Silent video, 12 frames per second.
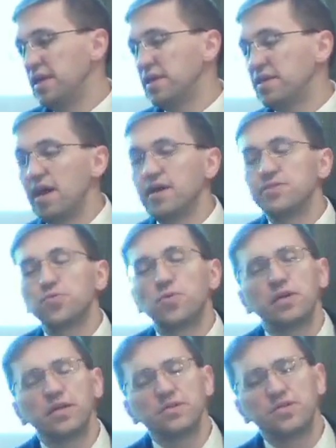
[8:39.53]
God's
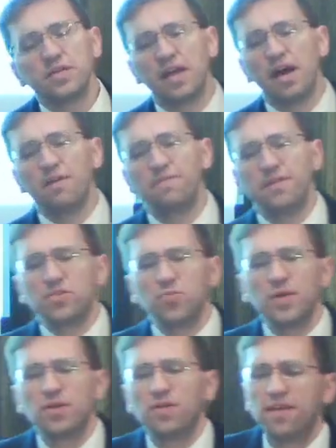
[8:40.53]
word is the confidence.
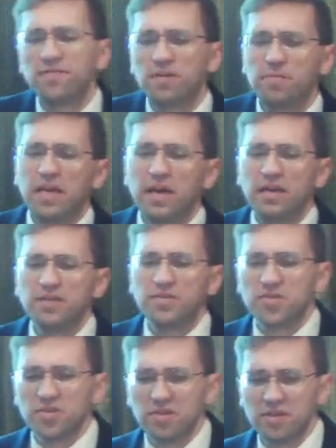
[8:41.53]
We don't have to be
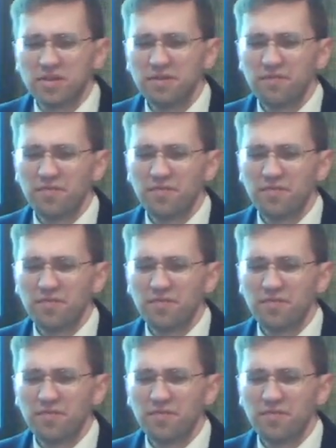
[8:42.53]
uncertain.